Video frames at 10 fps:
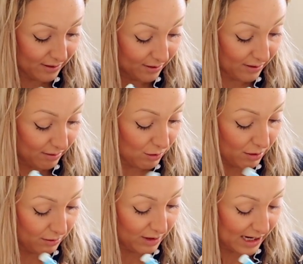because
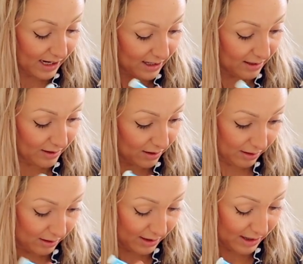what will the dentist
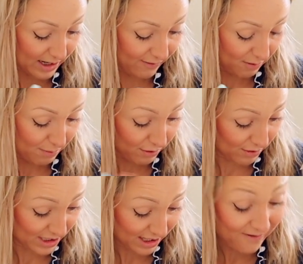do? They'd have to pull
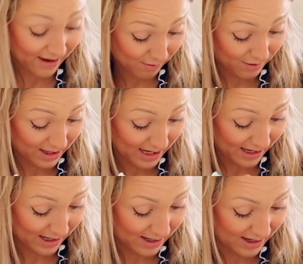your teeth out, wouldn't
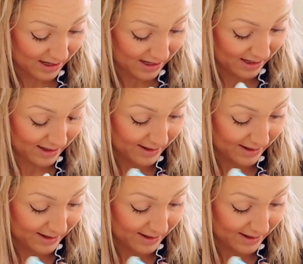they? Yeah.